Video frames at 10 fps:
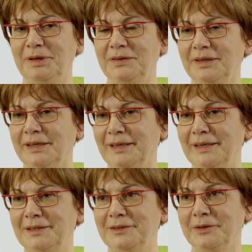
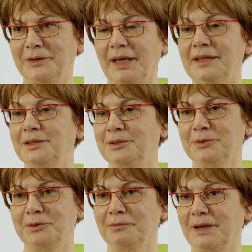basically the
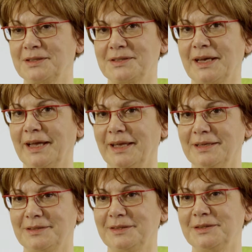attitude towards
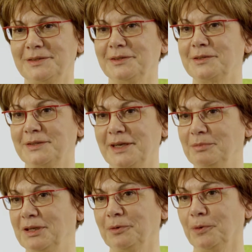science, this is the same
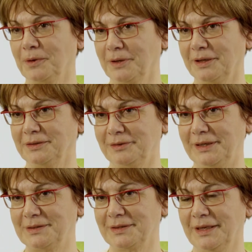in all
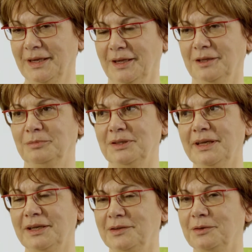countries, but
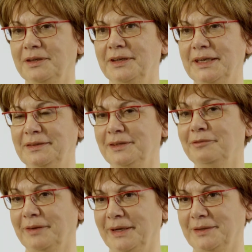there is a great
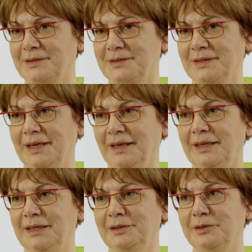difference
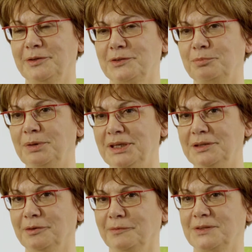in the
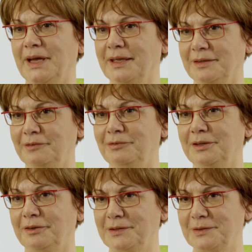speed of
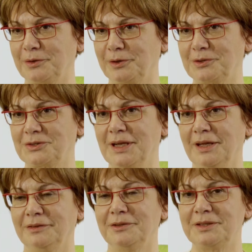scientific research,
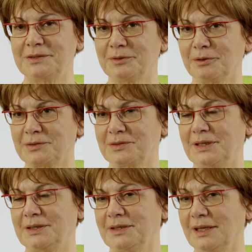the
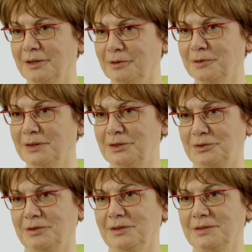resources and the
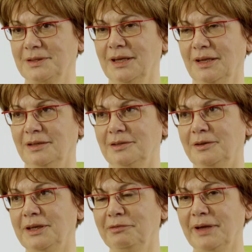conditions. So
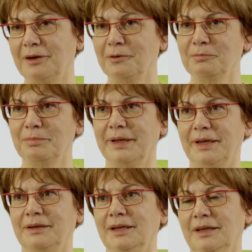if I
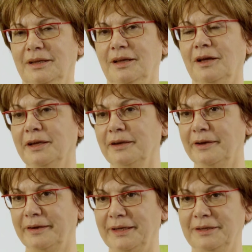compare
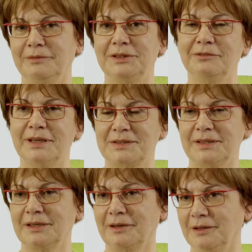Hungary with the
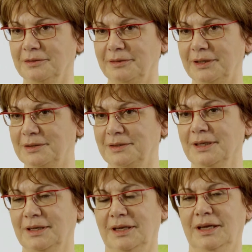Western countries,
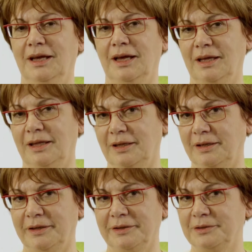
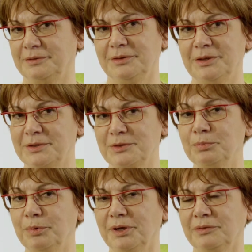uh, the
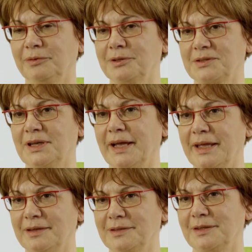support for
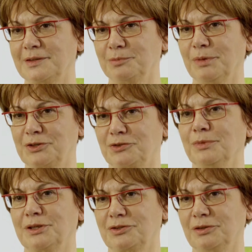science is much,
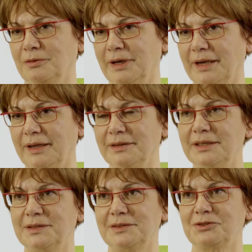much lower, and
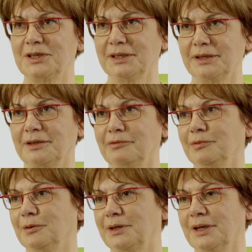this is general
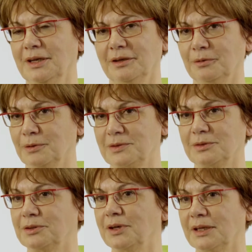for
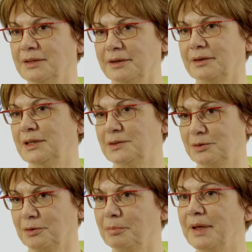also the other East
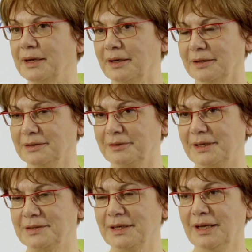European
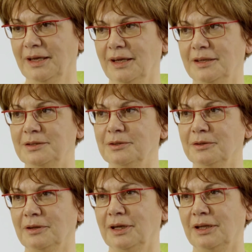countries.
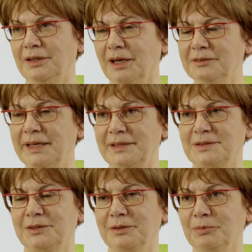So
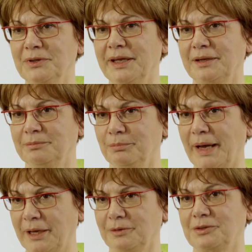nowadays the modern
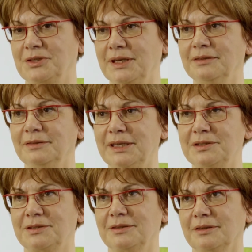biology
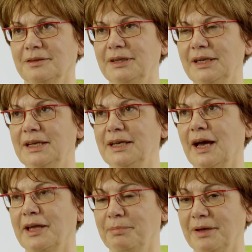needs uh, really
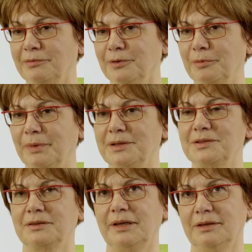high
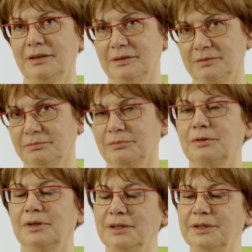performance, uh,
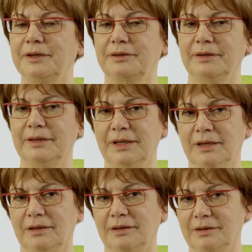rather
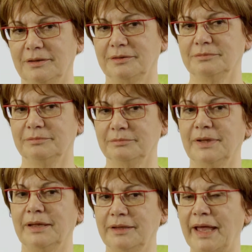uh,
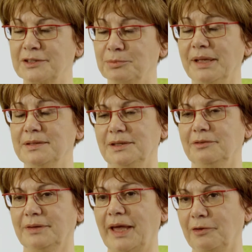
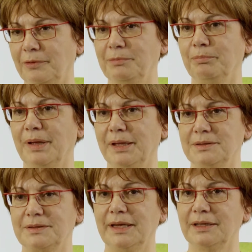expensive
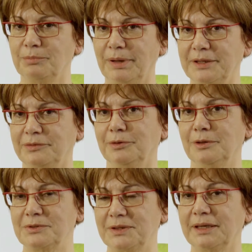equipment and
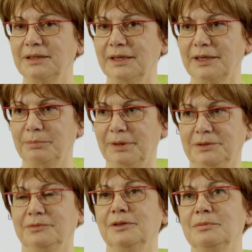platforms, technical
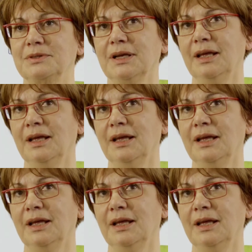platforms.